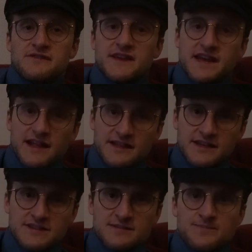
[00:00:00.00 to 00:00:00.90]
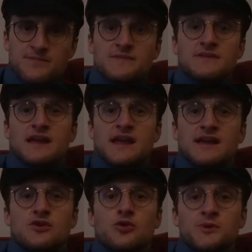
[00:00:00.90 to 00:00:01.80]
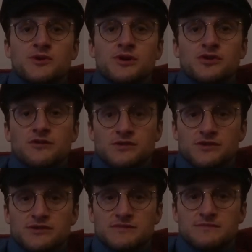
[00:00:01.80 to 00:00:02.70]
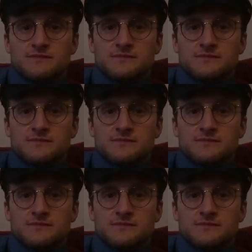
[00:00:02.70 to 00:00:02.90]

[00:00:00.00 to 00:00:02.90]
fatalities, and opioid overdose.